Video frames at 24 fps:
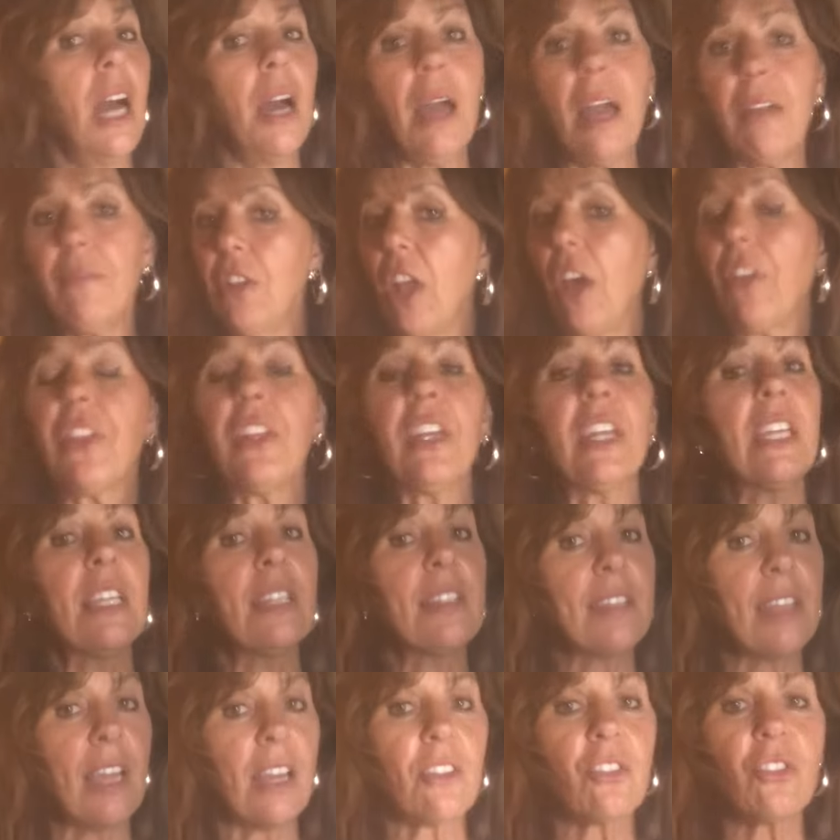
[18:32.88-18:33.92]
I, am nothing
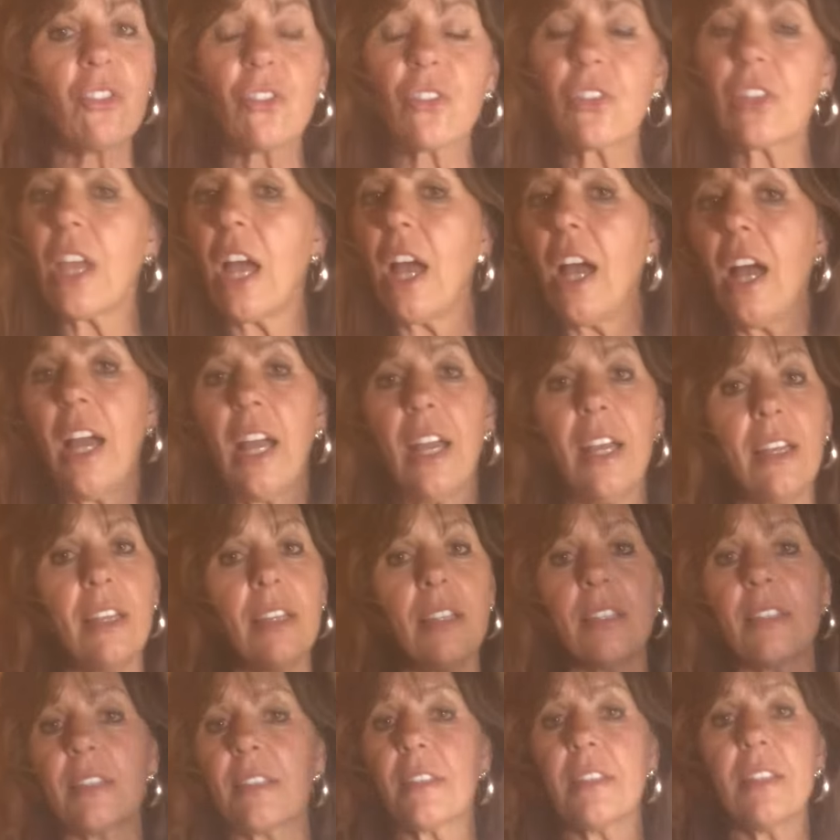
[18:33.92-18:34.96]
against
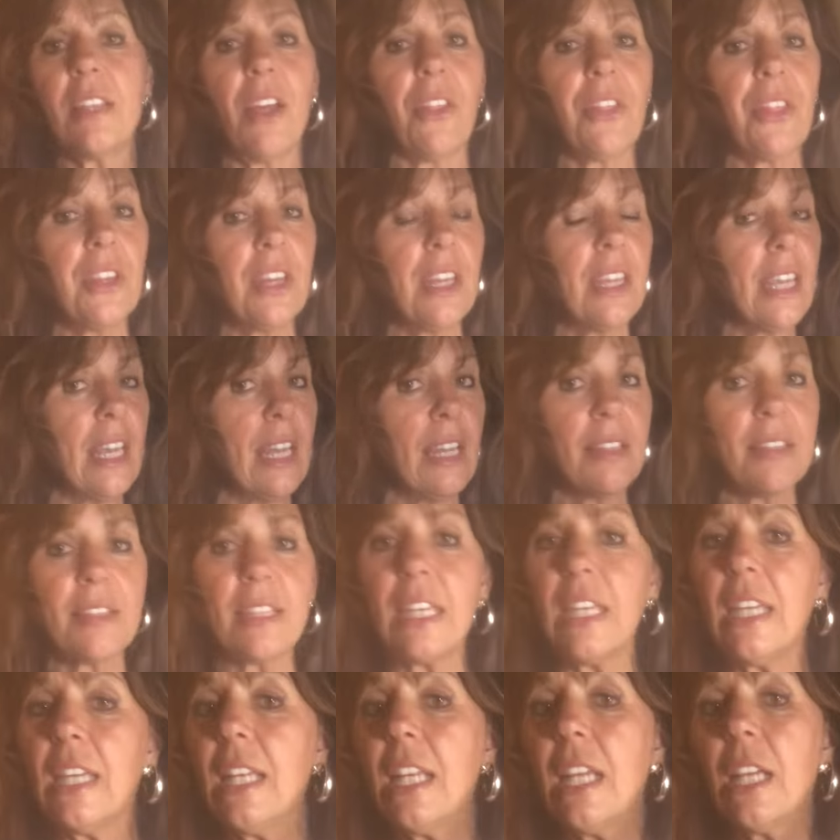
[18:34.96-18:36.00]
exercise, nothing against
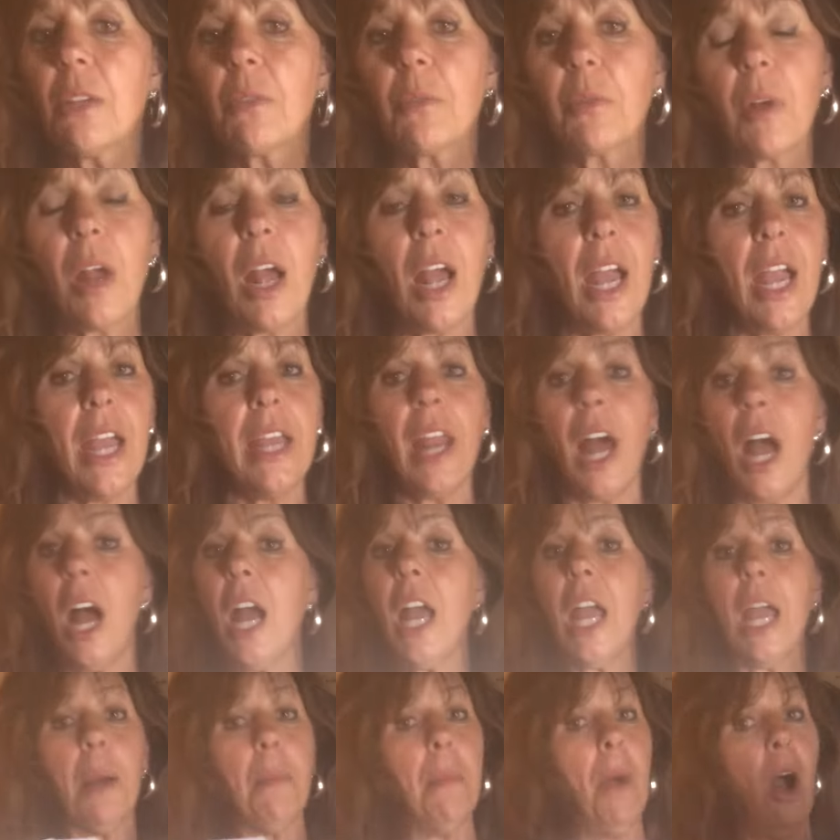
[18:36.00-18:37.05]
eating right.
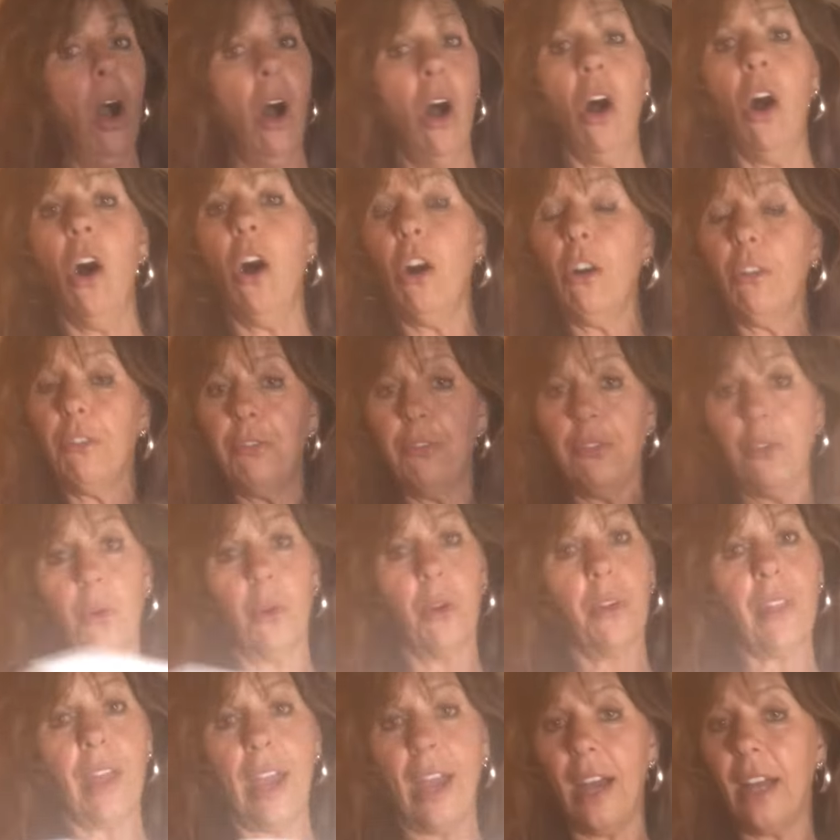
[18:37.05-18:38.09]
I am all
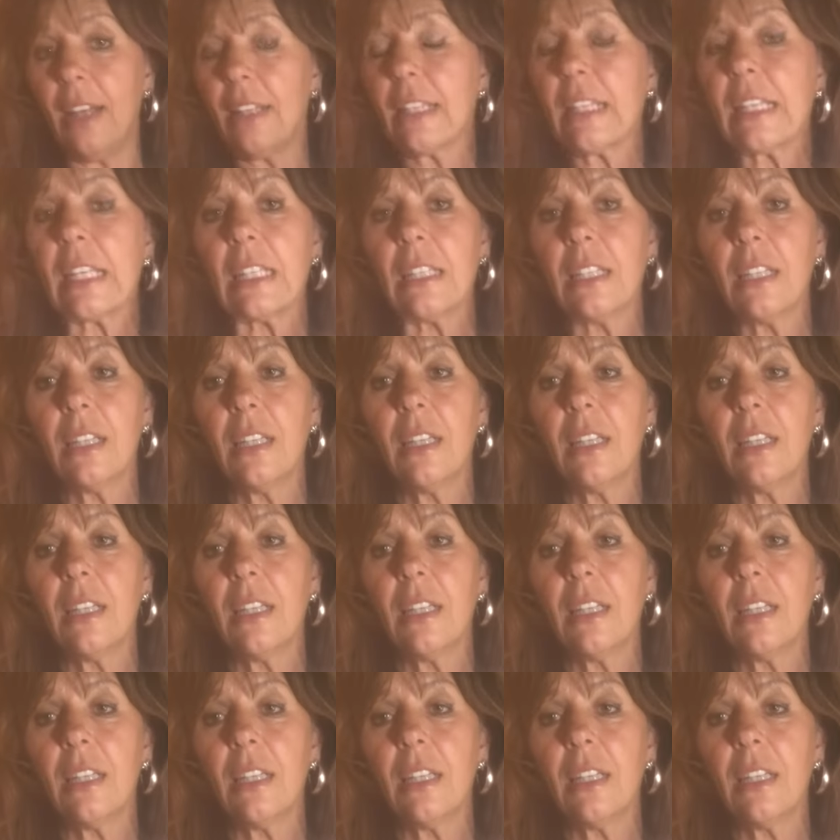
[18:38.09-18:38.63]
for that.